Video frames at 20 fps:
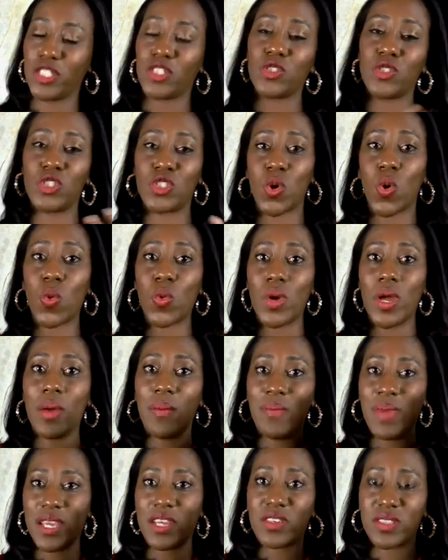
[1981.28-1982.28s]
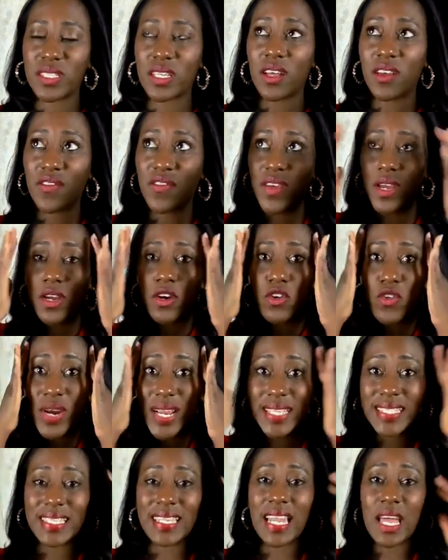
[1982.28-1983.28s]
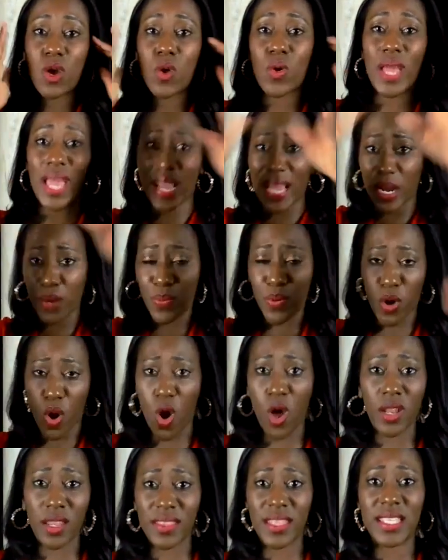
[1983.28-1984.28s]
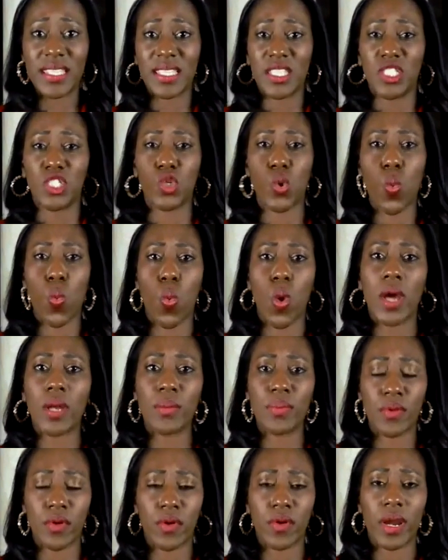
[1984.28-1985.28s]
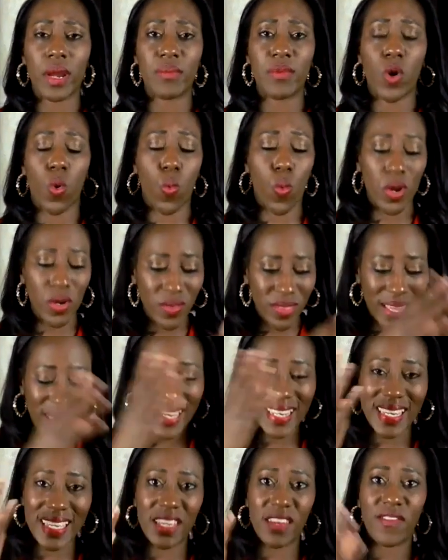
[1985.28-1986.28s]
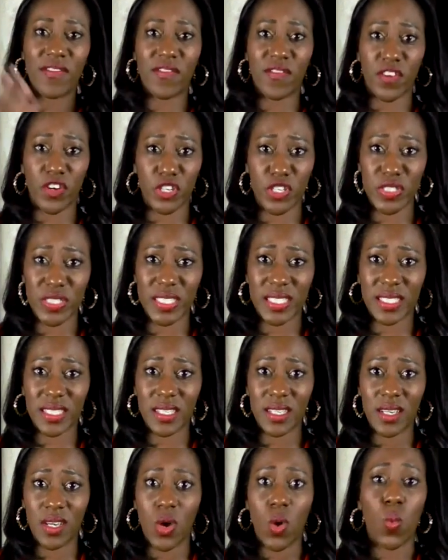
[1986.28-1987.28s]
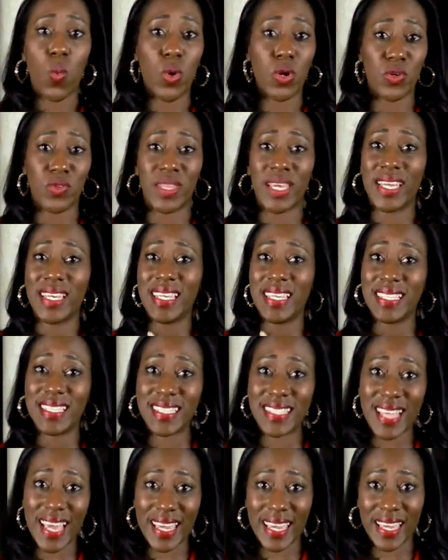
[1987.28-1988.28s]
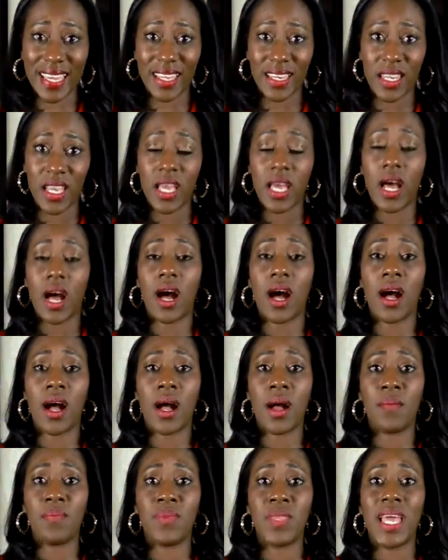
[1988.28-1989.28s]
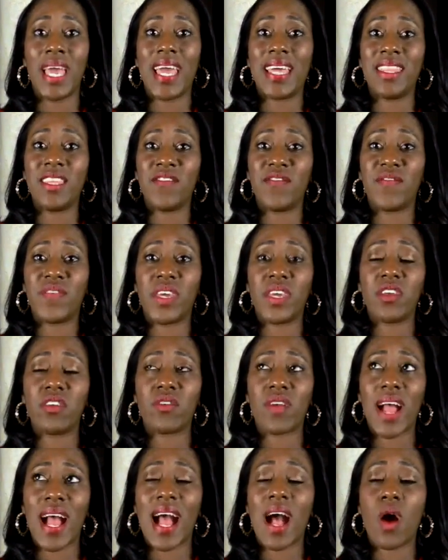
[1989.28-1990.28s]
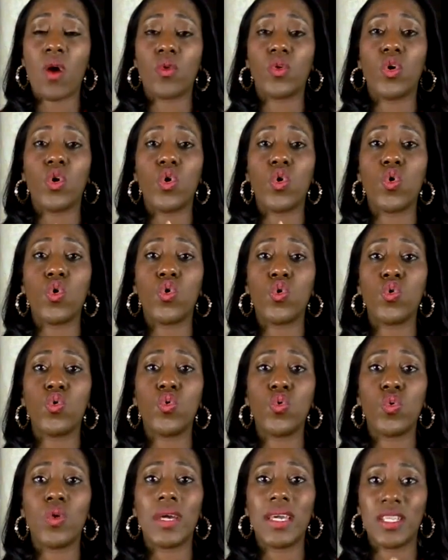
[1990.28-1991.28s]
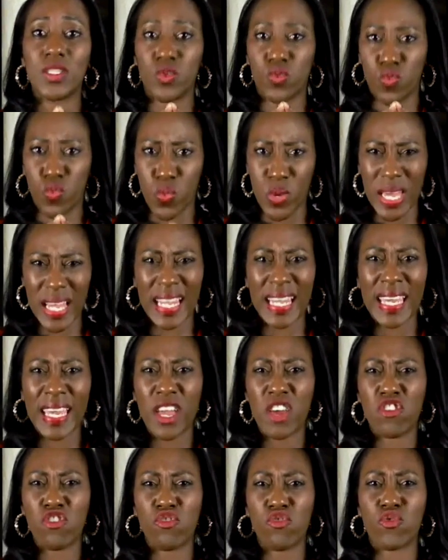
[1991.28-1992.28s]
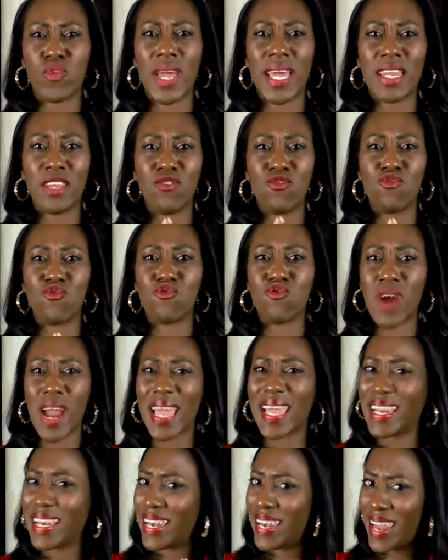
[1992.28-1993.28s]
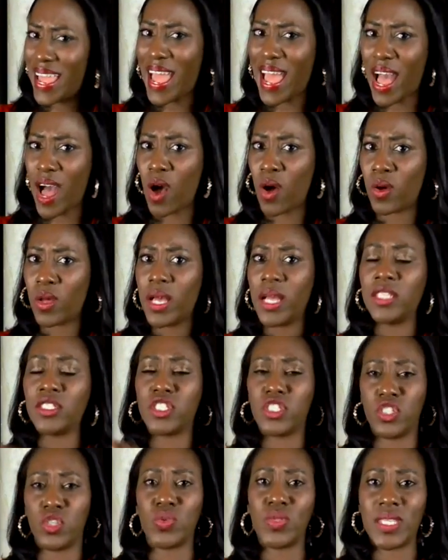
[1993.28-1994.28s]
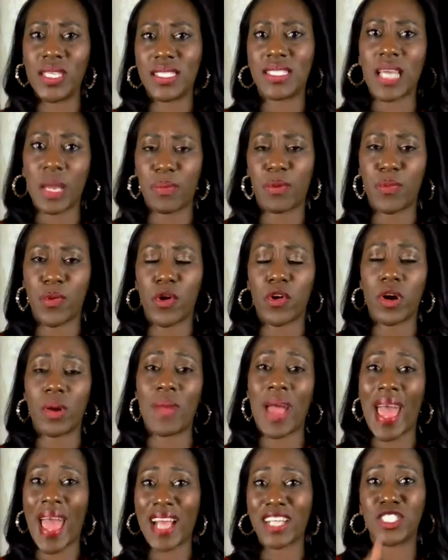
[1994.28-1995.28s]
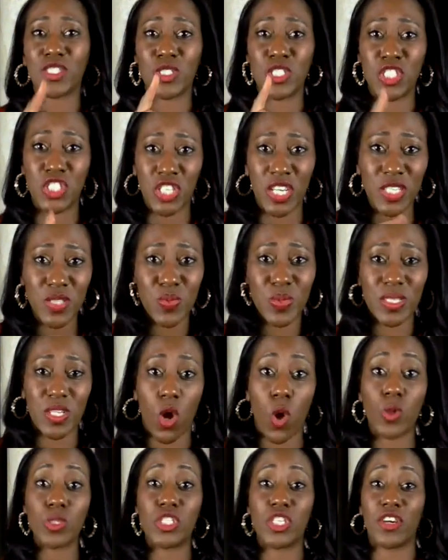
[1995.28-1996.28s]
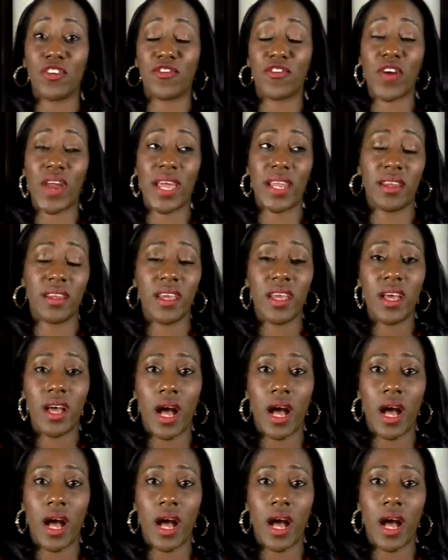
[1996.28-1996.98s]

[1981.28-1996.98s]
So don't make yourself crazy like, okay, I got to put all of this into one program. No, what do they need first? What do they need second? And then figure out who is willing and ready right now to do this type of program. I actually just was coaching a friend.